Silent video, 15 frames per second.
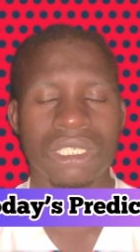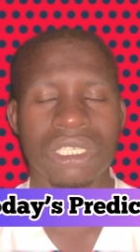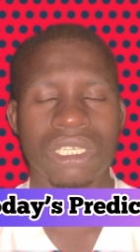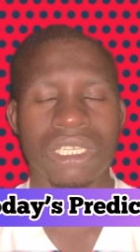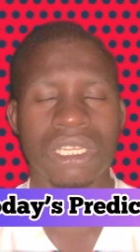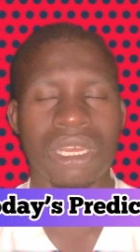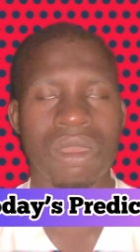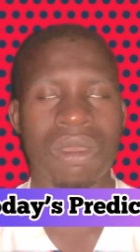
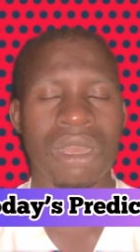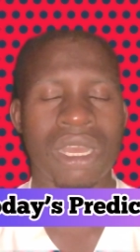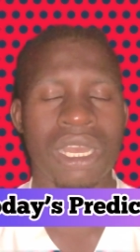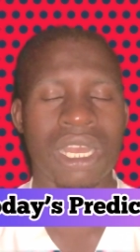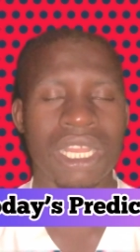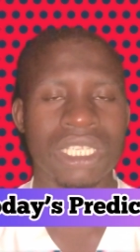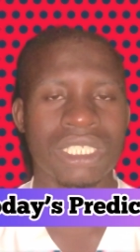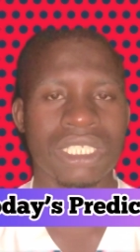and our
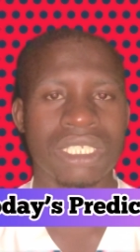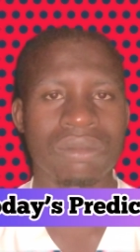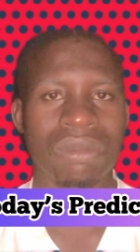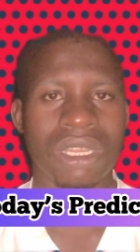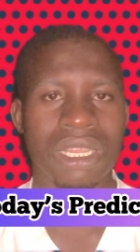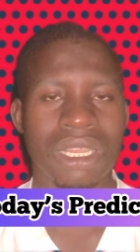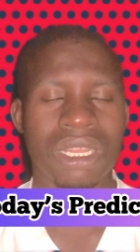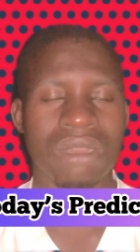high-stake
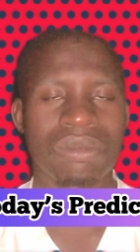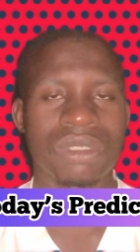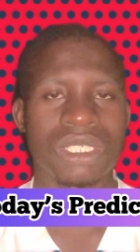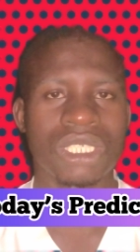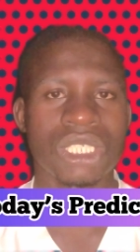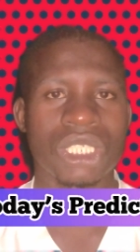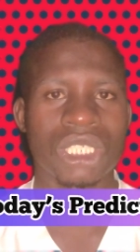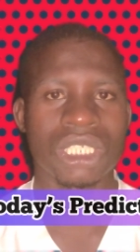banker
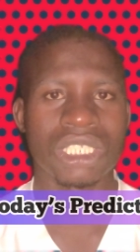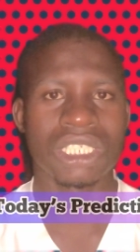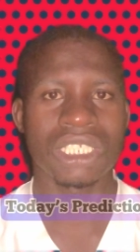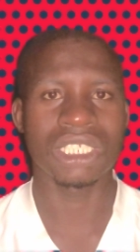prediction